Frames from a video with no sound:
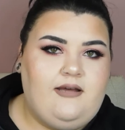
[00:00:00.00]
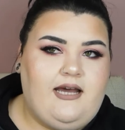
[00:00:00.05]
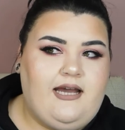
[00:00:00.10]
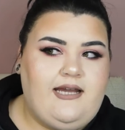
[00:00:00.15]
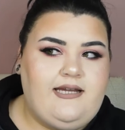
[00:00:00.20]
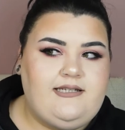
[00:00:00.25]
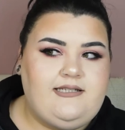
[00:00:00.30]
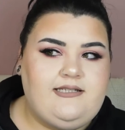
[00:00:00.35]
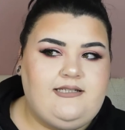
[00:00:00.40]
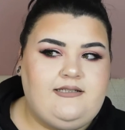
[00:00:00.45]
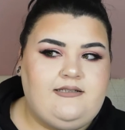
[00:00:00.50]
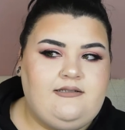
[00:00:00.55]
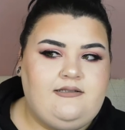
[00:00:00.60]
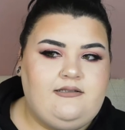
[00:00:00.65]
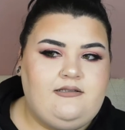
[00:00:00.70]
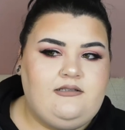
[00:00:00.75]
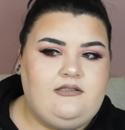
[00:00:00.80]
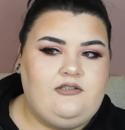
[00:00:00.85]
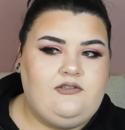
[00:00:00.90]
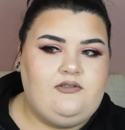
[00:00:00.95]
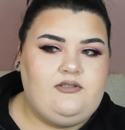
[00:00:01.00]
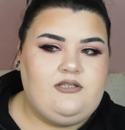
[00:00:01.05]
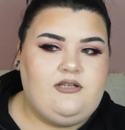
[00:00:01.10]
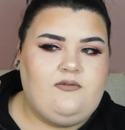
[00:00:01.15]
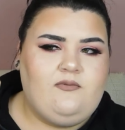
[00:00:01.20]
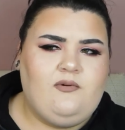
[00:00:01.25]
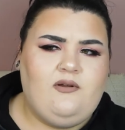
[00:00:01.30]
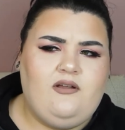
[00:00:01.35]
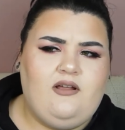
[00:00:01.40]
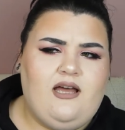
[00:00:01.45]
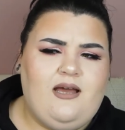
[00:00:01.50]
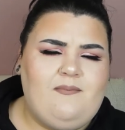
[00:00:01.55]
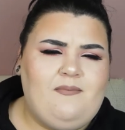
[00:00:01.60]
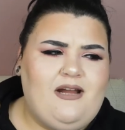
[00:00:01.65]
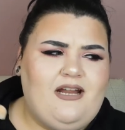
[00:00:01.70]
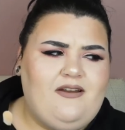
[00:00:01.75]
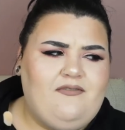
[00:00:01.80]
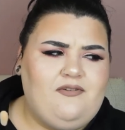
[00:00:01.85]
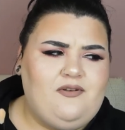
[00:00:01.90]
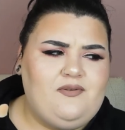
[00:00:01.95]
I didn't use it. Well, I
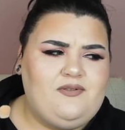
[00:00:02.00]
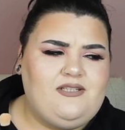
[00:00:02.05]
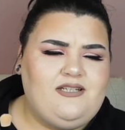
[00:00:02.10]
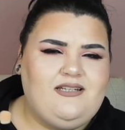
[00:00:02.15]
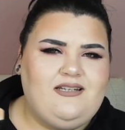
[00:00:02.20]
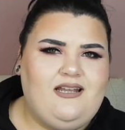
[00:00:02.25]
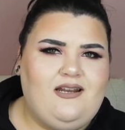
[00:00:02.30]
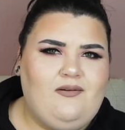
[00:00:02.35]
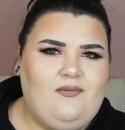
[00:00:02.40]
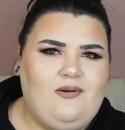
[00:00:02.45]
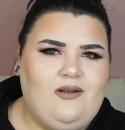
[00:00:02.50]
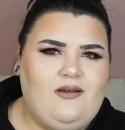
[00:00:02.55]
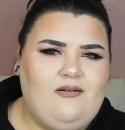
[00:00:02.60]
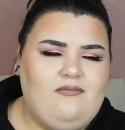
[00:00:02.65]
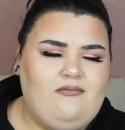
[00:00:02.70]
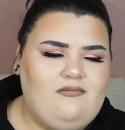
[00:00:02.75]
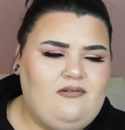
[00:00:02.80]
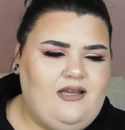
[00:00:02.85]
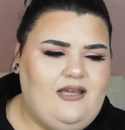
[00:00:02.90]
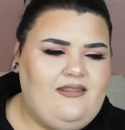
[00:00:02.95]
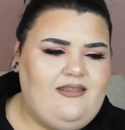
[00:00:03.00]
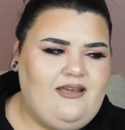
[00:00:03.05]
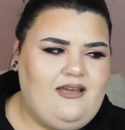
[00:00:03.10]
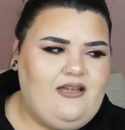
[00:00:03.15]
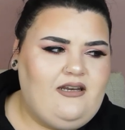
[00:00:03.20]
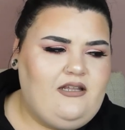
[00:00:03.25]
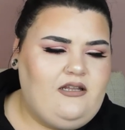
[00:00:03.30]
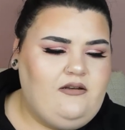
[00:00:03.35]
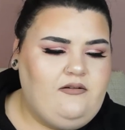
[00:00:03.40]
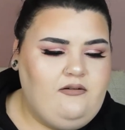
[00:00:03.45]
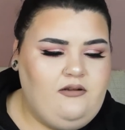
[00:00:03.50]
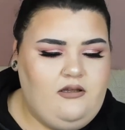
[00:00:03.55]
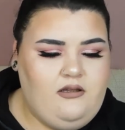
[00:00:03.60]
might have used it. I don't know. I think I did.